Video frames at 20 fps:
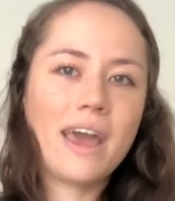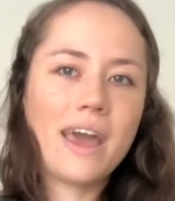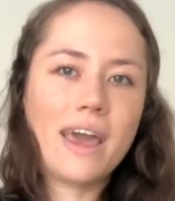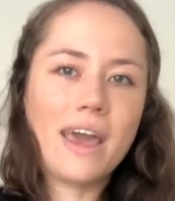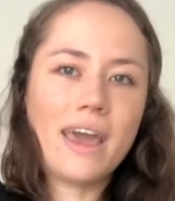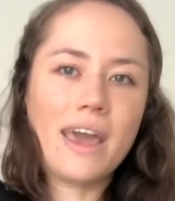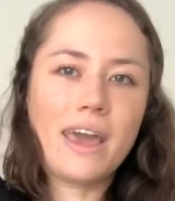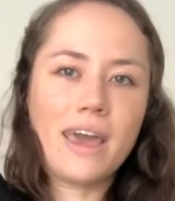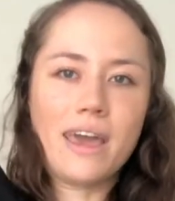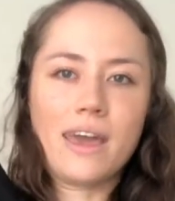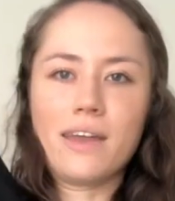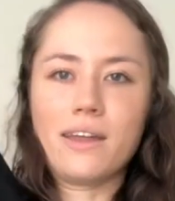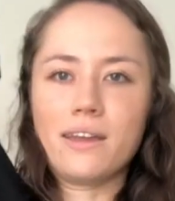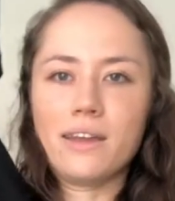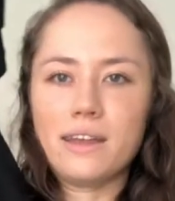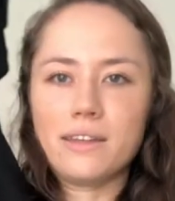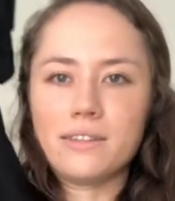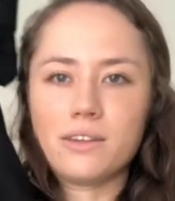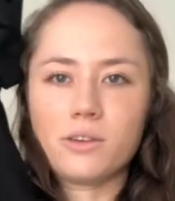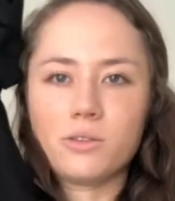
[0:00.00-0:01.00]
and
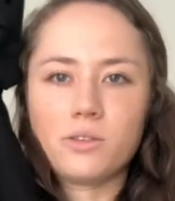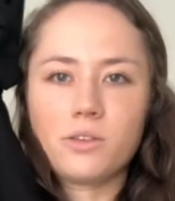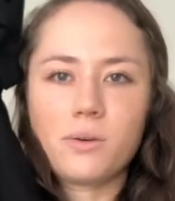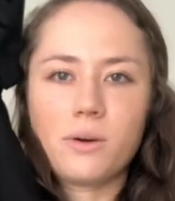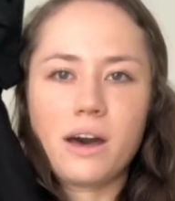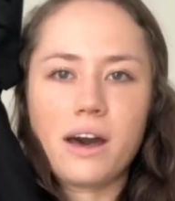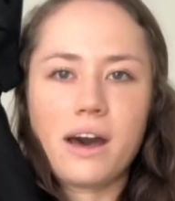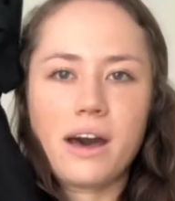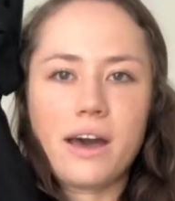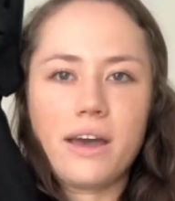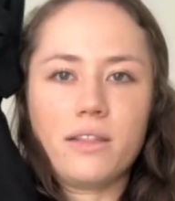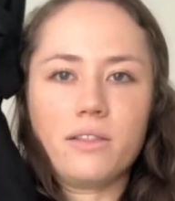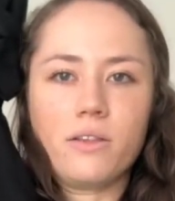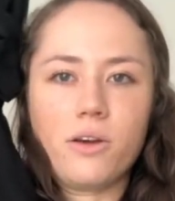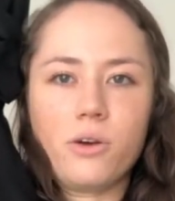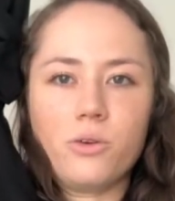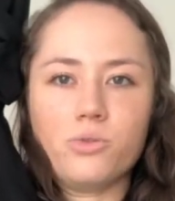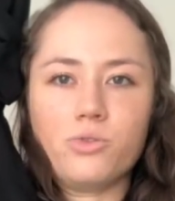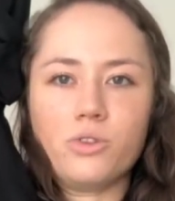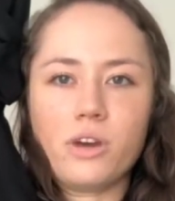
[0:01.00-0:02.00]
it's also a
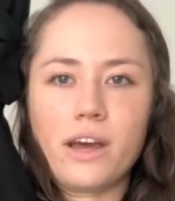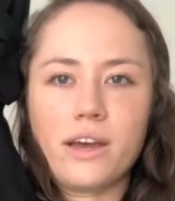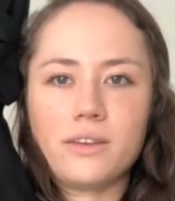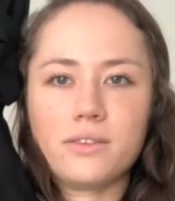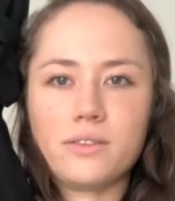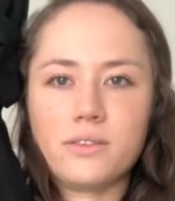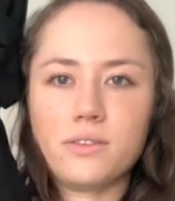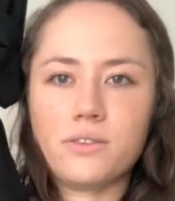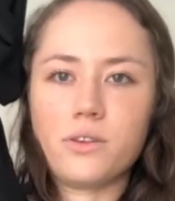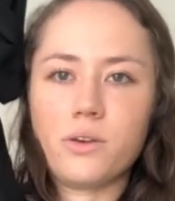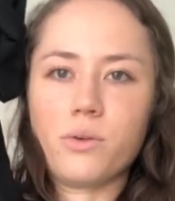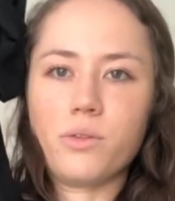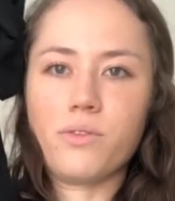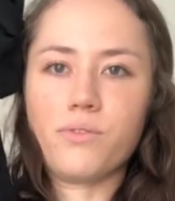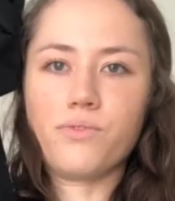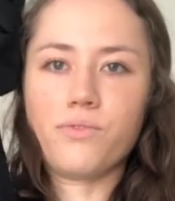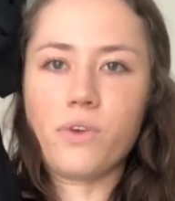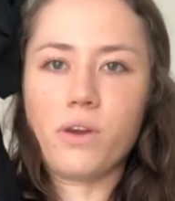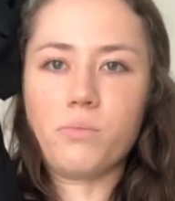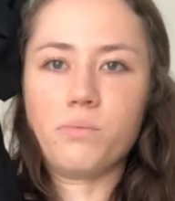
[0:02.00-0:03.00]
high-low dress, so the
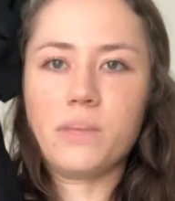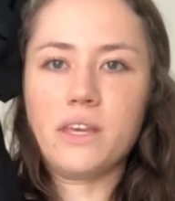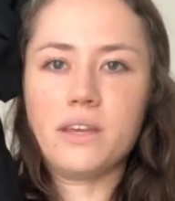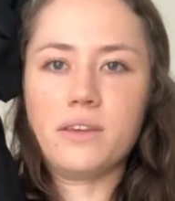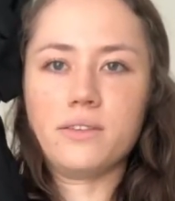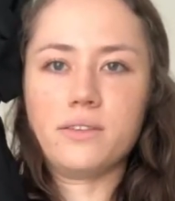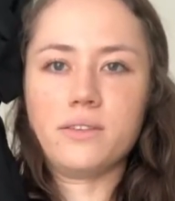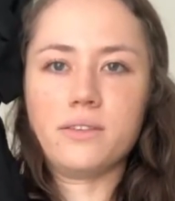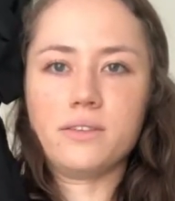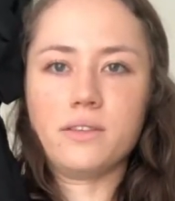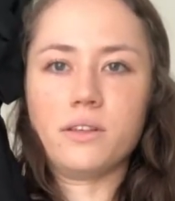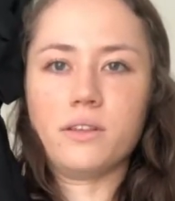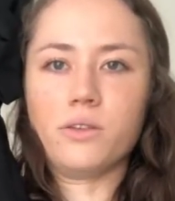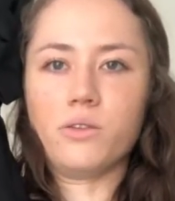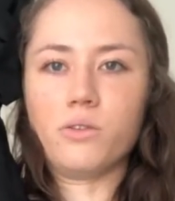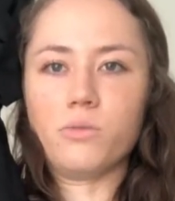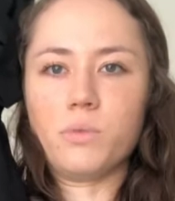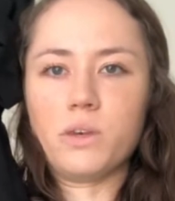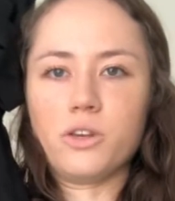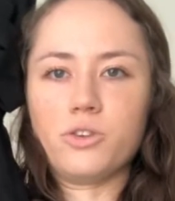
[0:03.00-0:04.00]
front piece is a
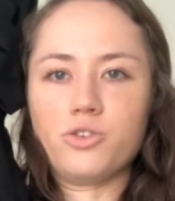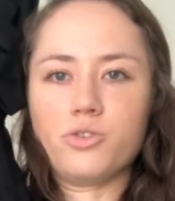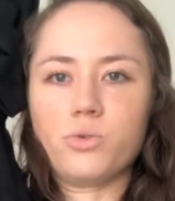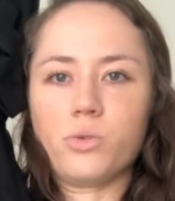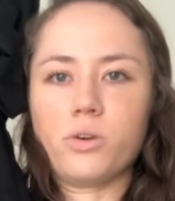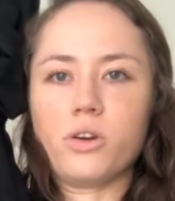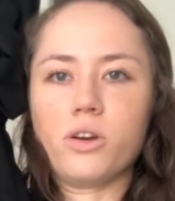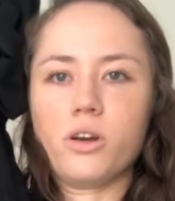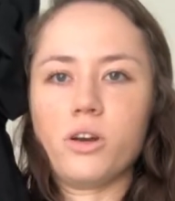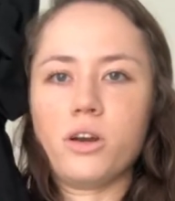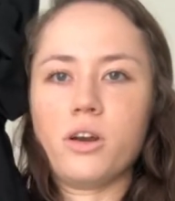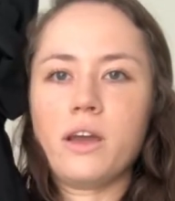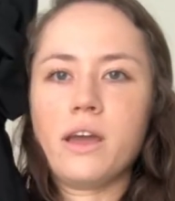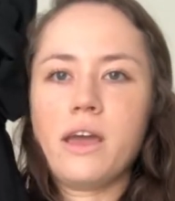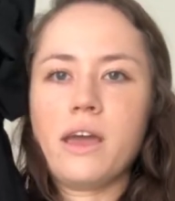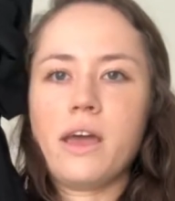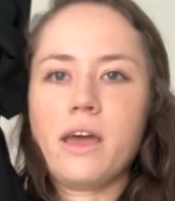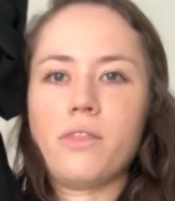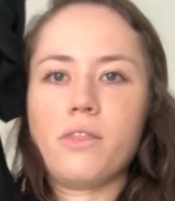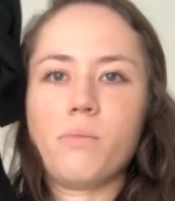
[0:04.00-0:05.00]
little bit shorter
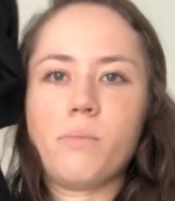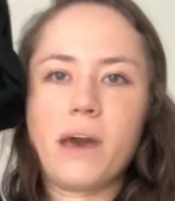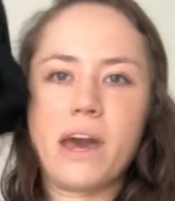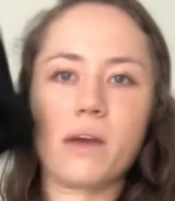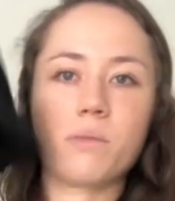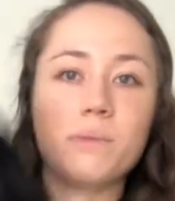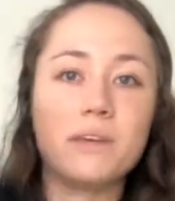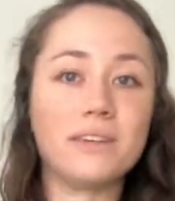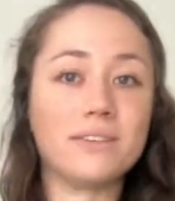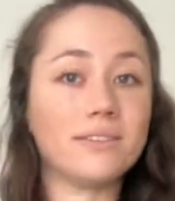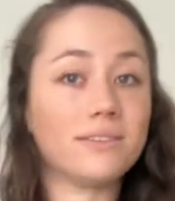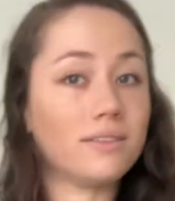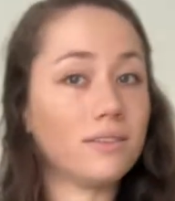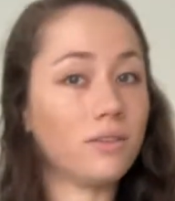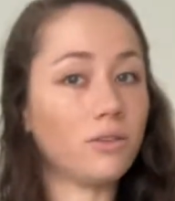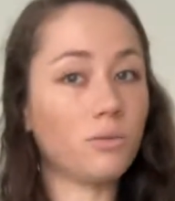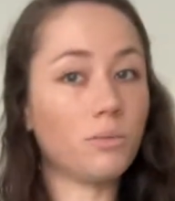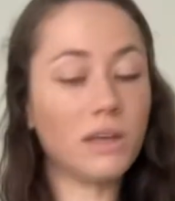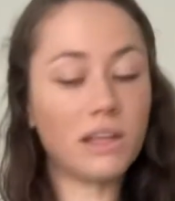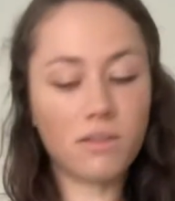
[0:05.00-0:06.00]
and the back piece is a
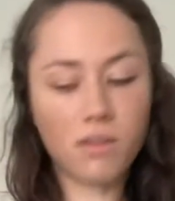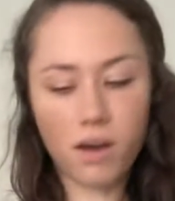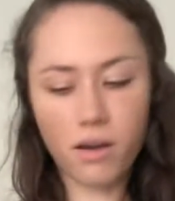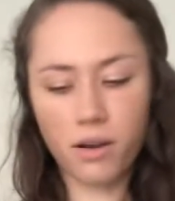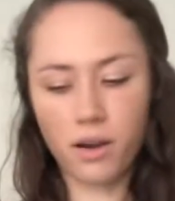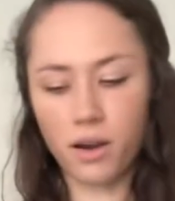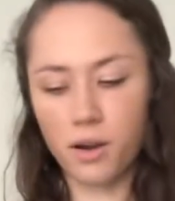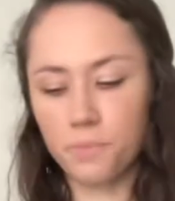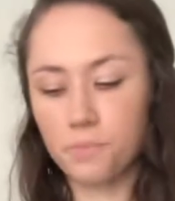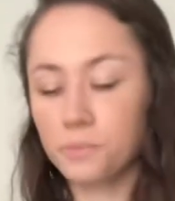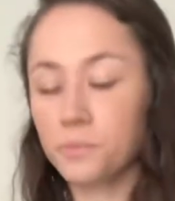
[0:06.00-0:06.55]
little bit longer.